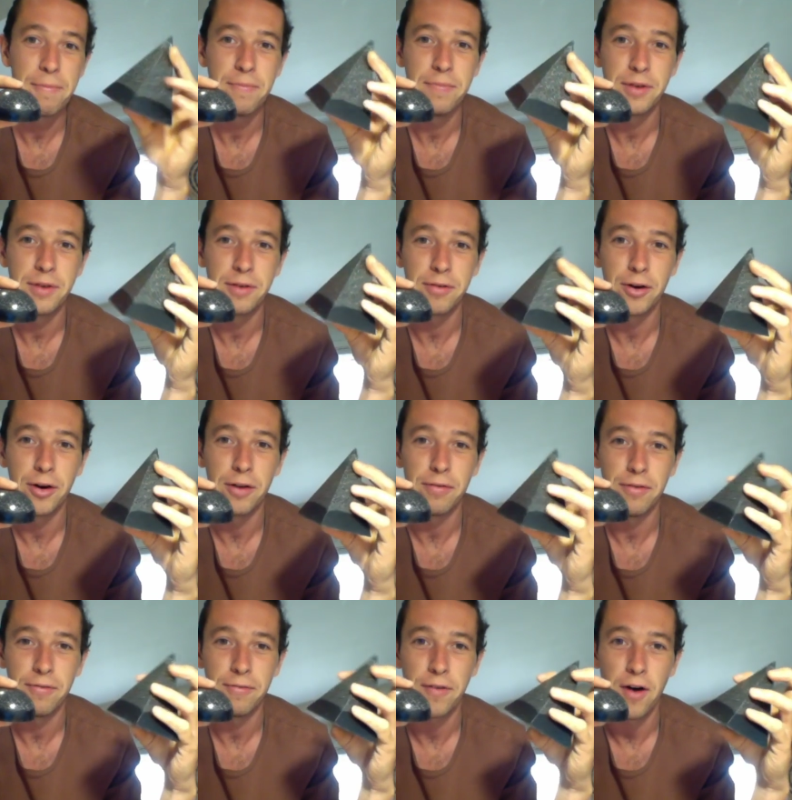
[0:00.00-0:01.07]
you've got
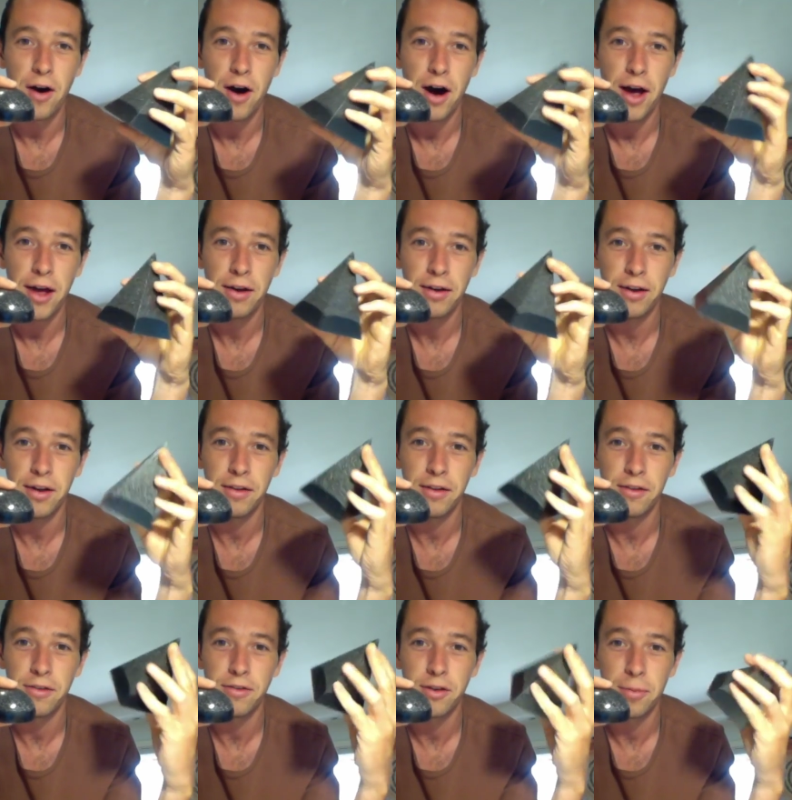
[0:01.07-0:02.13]
phi and the
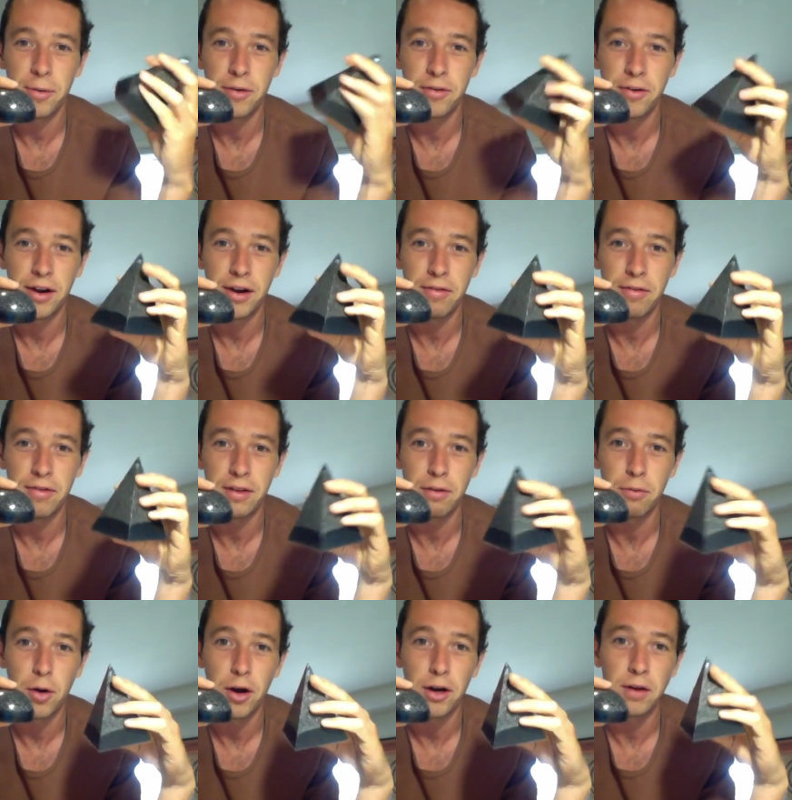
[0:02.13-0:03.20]
geometry and everything
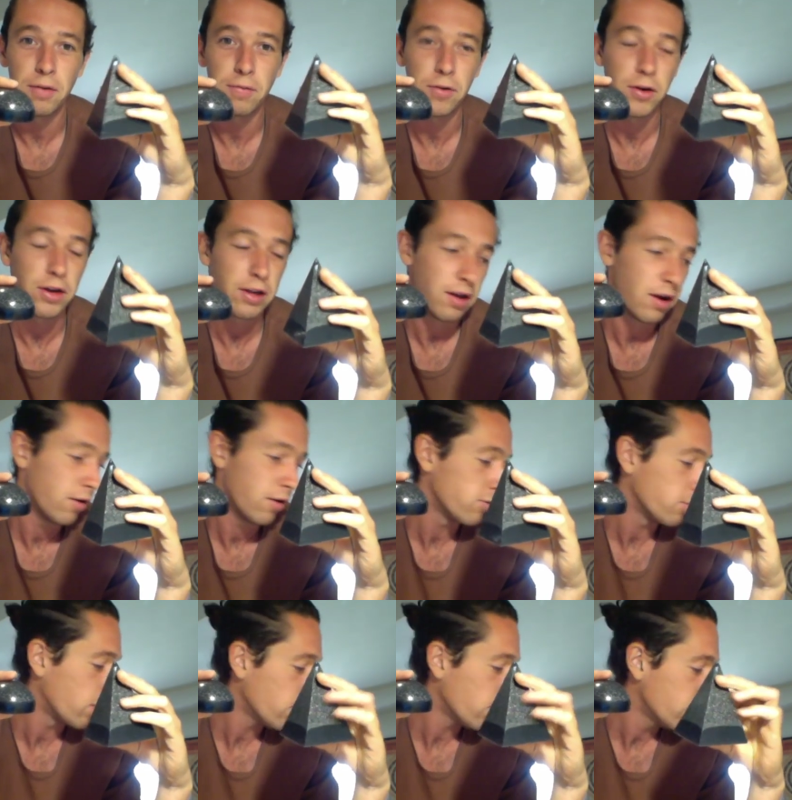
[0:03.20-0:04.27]
working for you there as
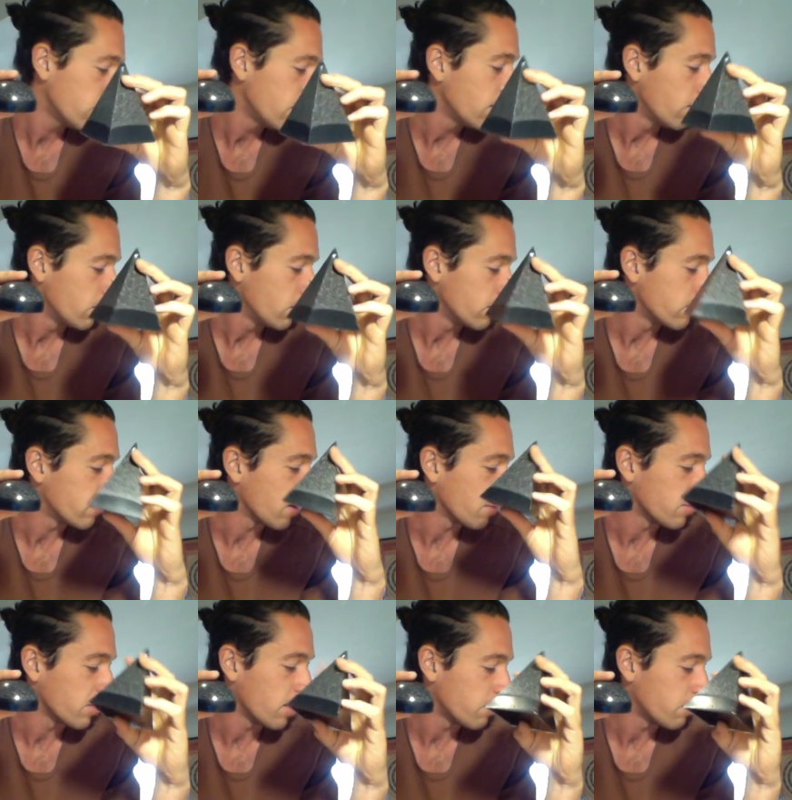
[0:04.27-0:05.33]
well, which jumps
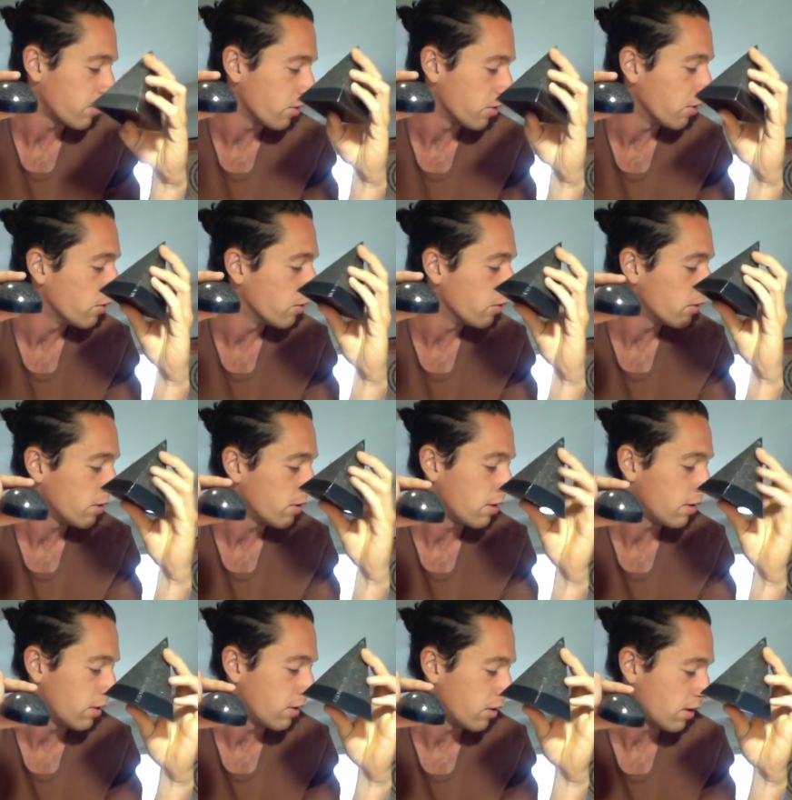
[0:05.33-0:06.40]
it up to
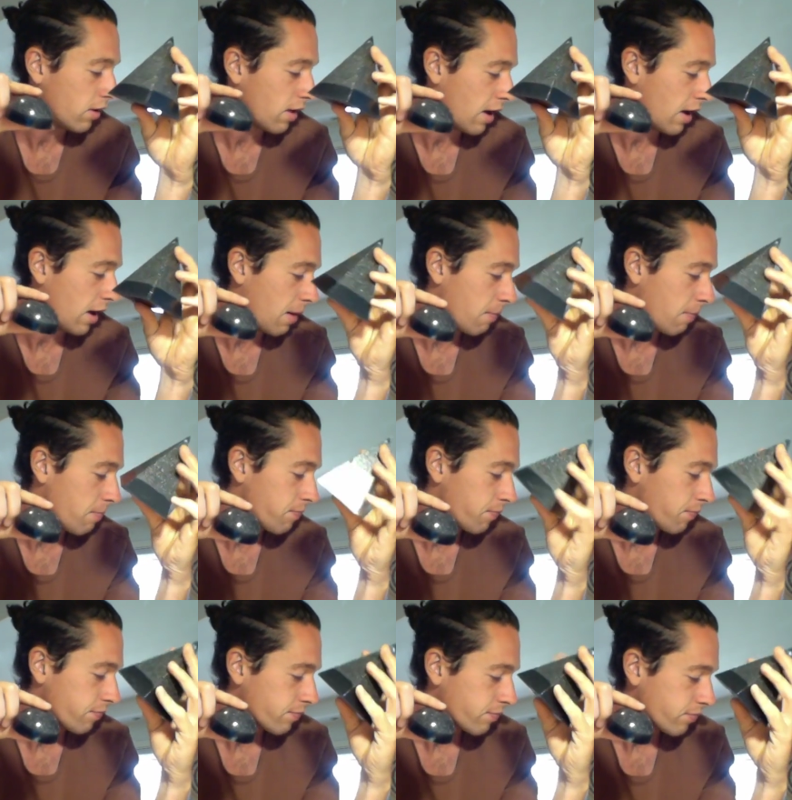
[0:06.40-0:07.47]

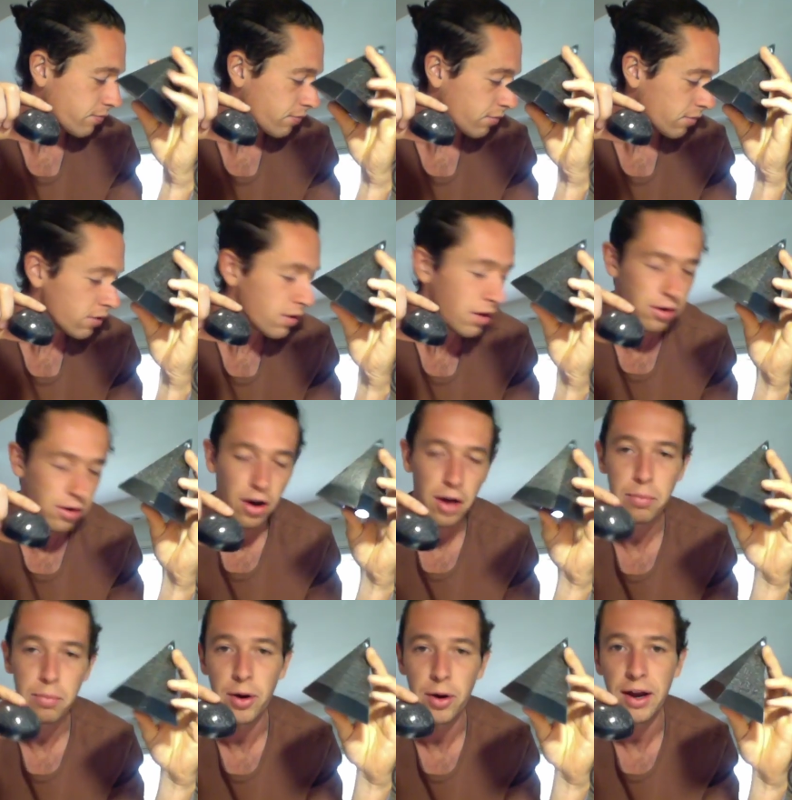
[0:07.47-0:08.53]

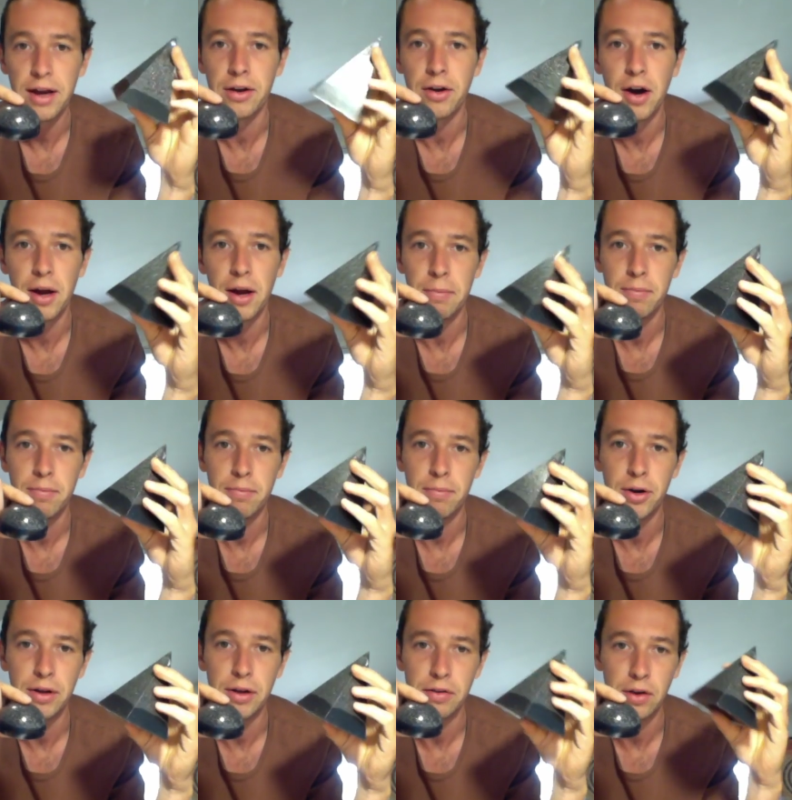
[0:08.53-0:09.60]
9.89
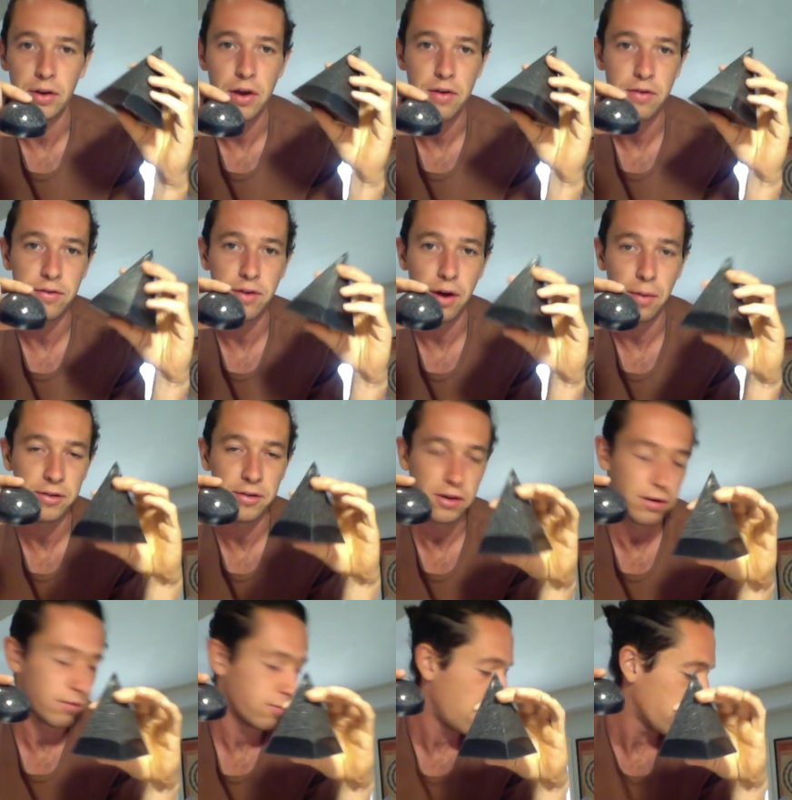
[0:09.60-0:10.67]
million. So I'm just
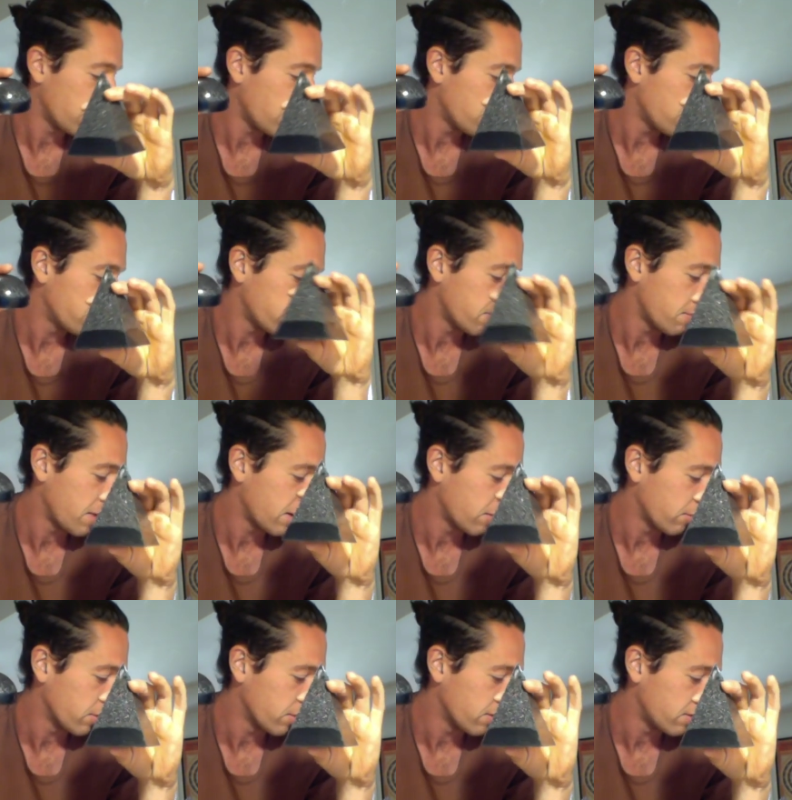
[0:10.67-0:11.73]
going to round up just to make it
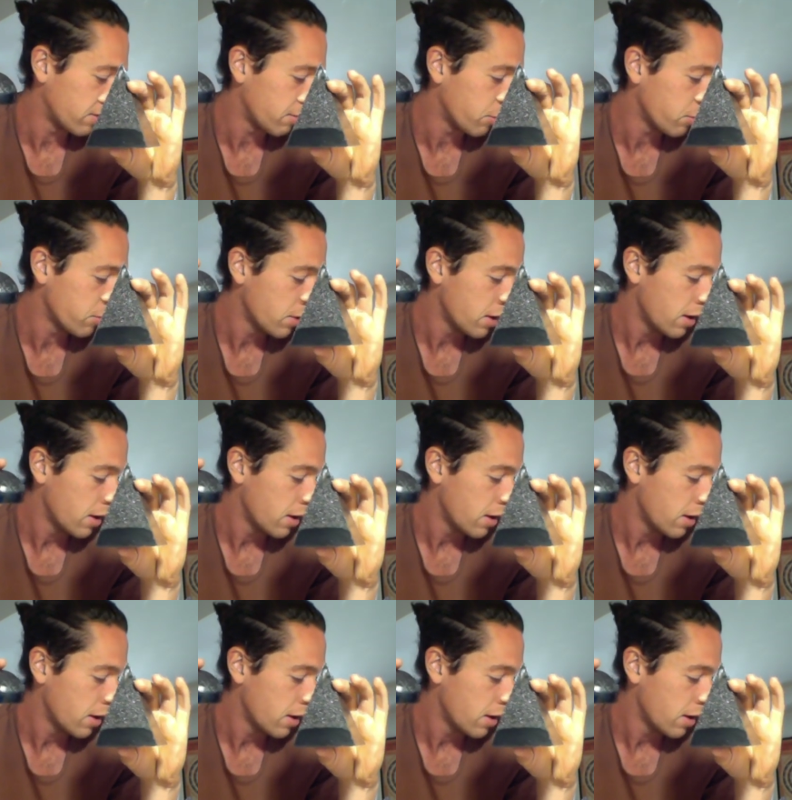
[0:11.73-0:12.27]
really simple.